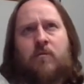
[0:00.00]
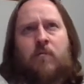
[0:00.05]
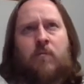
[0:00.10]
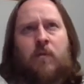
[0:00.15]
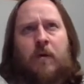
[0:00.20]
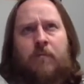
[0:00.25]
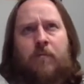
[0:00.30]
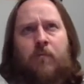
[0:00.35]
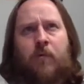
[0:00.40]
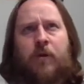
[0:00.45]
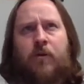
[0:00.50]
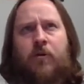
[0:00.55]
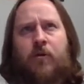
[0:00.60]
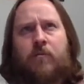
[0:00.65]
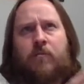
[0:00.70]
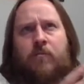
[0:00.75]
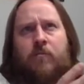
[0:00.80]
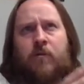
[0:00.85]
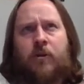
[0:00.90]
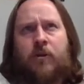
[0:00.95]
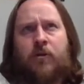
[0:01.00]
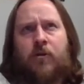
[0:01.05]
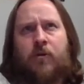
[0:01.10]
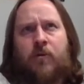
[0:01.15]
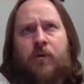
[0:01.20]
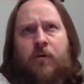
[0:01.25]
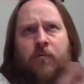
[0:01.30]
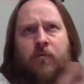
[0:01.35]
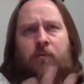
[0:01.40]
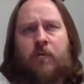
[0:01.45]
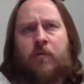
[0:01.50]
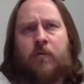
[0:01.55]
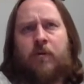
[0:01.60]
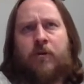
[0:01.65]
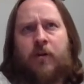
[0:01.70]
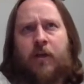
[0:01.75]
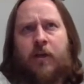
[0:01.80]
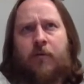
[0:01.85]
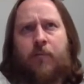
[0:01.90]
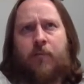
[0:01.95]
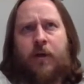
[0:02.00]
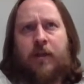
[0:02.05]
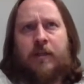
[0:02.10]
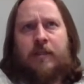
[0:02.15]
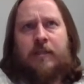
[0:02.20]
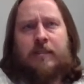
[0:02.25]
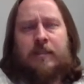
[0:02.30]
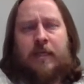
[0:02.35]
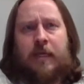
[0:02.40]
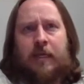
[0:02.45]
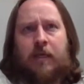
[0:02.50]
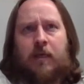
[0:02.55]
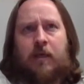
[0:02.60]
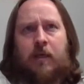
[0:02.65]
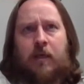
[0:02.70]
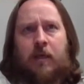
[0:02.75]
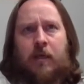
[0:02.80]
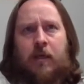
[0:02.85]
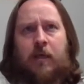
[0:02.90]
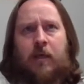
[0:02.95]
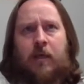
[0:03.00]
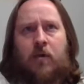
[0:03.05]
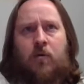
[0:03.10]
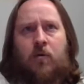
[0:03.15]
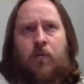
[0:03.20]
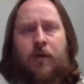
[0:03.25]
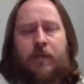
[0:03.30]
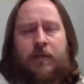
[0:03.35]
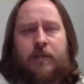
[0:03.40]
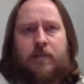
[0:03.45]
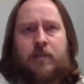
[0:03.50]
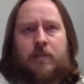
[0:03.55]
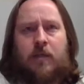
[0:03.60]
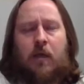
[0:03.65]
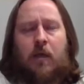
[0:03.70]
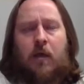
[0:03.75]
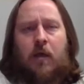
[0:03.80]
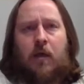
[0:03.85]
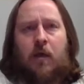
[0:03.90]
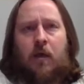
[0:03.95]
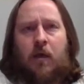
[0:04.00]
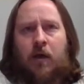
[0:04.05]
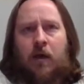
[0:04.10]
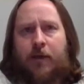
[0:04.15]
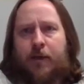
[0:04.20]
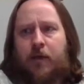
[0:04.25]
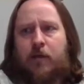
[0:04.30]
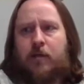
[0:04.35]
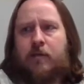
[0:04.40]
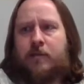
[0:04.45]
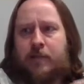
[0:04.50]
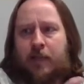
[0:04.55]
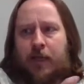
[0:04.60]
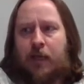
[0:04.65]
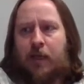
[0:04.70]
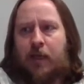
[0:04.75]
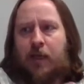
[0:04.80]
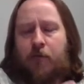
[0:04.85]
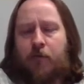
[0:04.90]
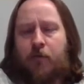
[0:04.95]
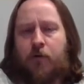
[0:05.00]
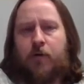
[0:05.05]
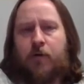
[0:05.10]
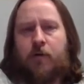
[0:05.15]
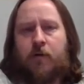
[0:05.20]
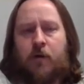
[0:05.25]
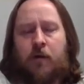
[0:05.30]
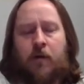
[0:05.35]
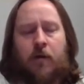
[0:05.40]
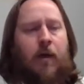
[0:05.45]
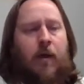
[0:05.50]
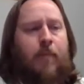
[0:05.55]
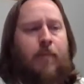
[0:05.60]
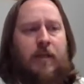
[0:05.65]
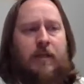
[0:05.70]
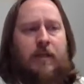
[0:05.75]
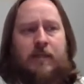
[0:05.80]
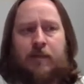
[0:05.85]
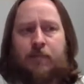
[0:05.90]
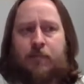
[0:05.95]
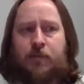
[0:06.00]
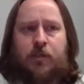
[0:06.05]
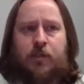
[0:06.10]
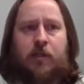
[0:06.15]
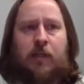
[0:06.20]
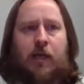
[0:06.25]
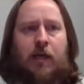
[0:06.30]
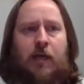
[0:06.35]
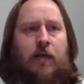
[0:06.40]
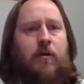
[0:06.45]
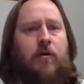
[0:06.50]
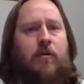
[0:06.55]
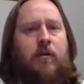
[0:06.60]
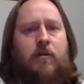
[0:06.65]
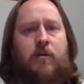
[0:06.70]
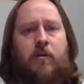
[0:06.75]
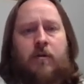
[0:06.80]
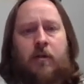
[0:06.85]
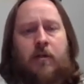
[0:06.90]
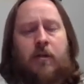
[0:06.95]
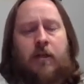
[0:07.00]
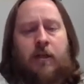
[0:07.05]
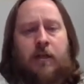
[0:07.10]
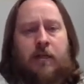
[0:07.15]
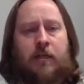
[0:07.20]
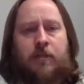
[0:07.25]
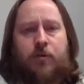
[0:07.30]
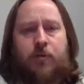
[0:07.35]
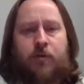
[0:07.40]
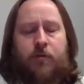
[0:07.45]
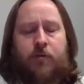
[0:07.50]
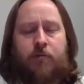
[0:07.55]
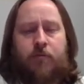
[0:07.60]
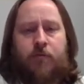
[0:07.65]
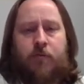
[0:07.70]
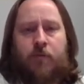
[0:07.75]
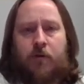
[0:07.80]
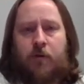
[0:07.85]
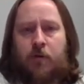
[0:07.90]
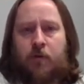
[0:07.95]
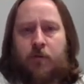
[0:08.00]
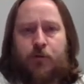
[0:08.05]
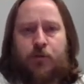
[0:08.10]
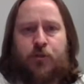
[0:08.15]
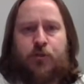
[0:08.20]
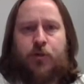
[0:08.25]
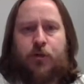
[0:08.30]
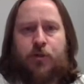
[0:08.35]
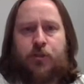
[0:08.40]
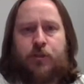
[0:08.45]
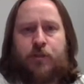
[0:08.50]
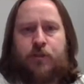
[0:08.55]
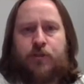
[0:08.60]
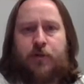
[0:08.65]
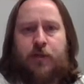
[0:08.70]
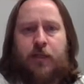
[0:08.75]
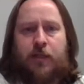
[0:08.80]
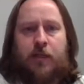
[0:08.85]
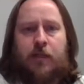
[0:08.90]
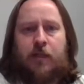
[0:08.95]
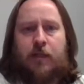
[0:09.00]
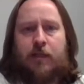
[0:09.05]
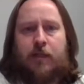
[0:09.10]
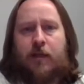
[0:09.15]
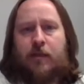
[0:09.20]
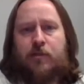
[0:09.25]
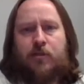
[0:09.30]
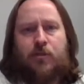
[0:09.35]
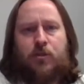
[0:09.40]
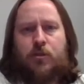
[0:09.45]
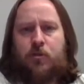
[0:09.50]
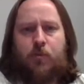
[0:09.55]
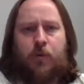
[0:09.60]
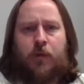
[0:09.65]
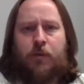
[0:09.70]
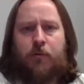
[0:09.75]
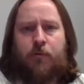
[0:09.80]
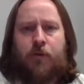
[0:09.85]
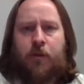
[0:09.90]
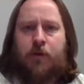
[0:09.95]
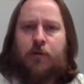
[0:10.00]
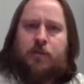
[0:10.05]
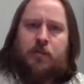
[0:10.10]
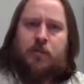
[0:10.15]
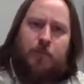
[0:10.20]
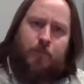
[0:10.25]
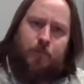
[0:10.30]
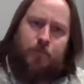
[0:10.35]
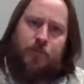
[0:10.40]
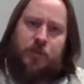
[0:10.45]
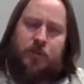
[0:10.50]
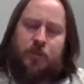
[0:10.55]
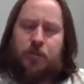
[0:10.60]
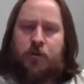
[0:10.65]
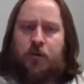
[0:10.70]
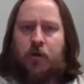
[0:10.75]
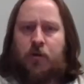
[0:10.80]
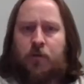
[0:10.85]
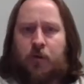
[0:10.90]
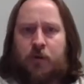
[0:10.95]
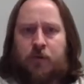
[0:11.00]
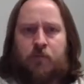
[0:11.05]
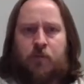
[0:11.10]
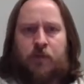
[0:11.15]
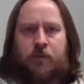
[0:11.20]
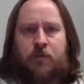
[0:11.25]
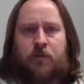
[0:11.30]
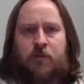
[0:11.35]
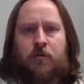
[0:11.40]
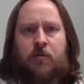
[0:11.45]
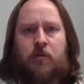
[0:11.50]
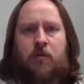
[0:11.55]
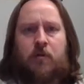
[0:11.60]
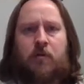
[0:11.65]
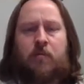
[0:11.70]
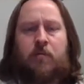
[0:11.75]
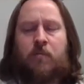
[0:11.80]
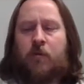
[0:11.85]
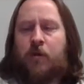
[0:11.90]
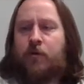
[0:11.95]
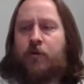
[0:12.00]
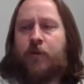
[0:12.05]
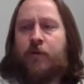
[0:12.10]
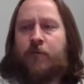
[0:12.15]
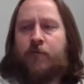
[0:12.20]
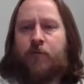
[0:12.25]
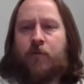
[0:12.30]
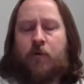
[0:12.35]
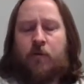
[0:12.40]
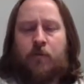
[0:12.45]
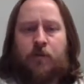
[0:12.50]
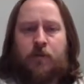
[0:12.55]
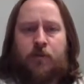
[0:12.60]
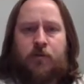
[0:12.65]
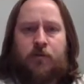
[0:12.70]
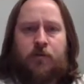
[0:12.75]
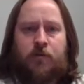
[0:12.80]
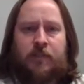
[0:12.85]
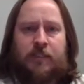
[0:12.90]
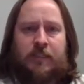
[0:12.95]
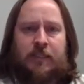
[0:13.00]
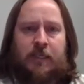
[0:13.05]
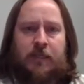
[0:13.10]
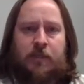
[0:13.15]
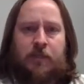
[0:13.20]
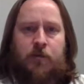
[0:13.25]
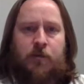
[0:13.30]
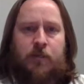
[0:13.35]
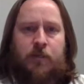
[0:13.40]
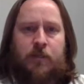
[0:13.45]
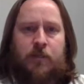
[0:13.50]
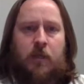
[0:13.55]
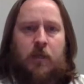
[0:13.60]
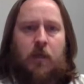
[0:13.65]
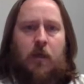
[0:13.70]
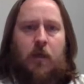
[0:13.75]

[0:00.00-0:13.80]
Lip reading: When you're getting ready to take a quiz, it'll say if you're how many attempts are allowed and any sort of restrictions or anything like that. So just read through those so you know what you're in for when you're going to take the quiz.